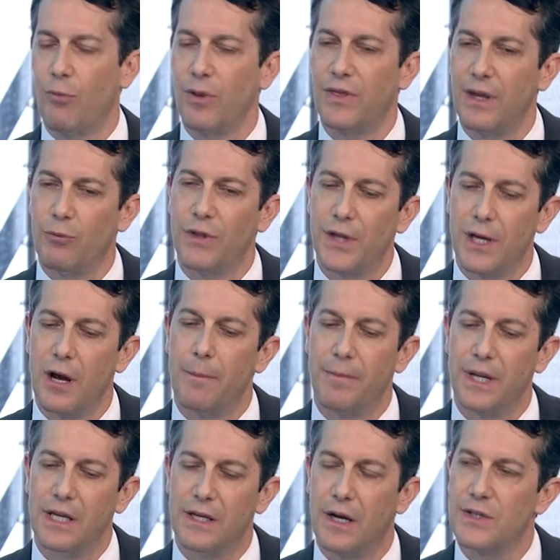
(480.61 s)
what the
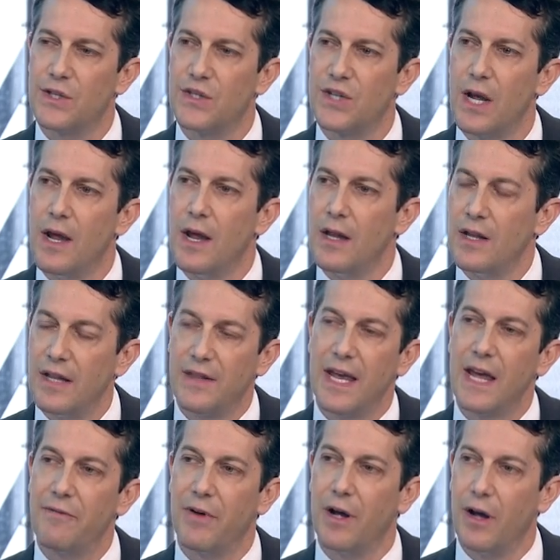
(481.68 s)
company does is they
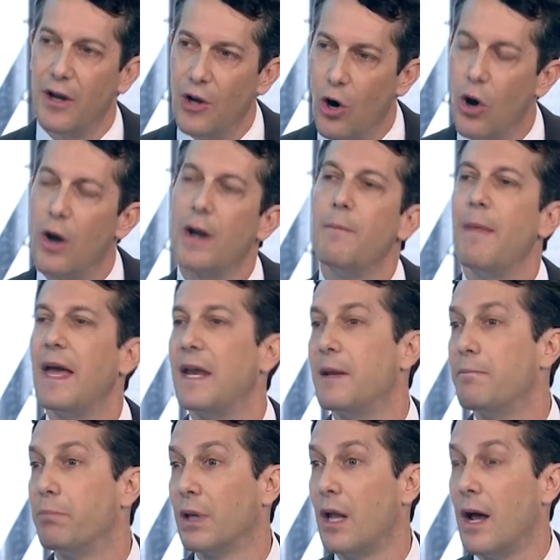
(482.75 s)
have an
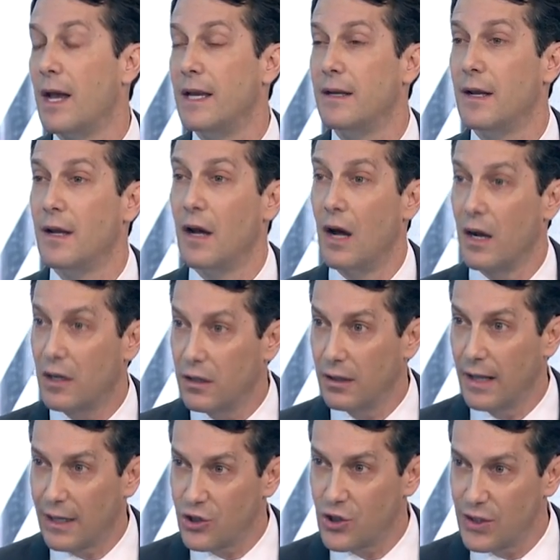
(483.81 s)
automated blood
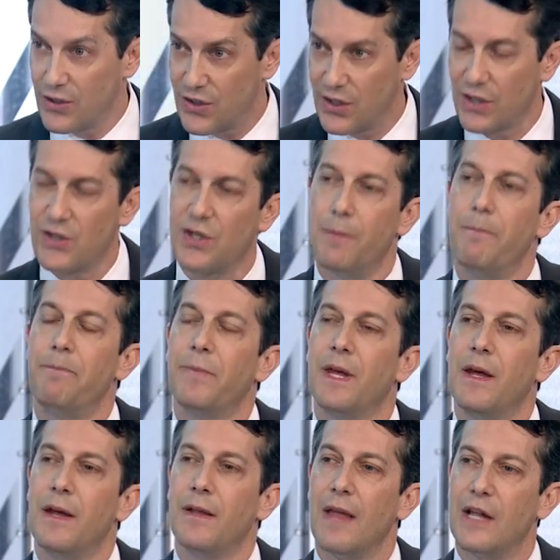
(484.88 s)
collection system
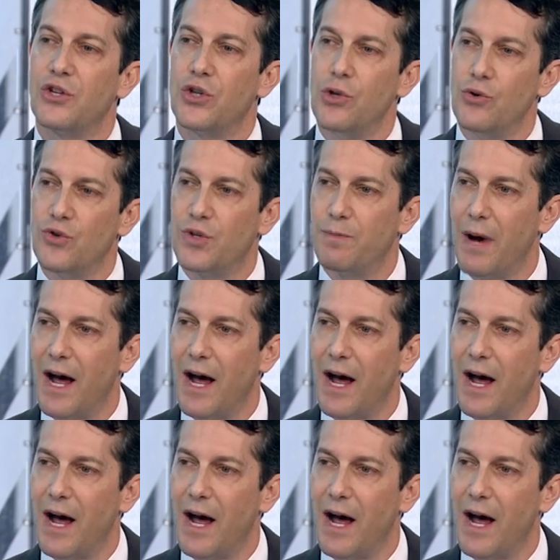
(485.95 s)
that's used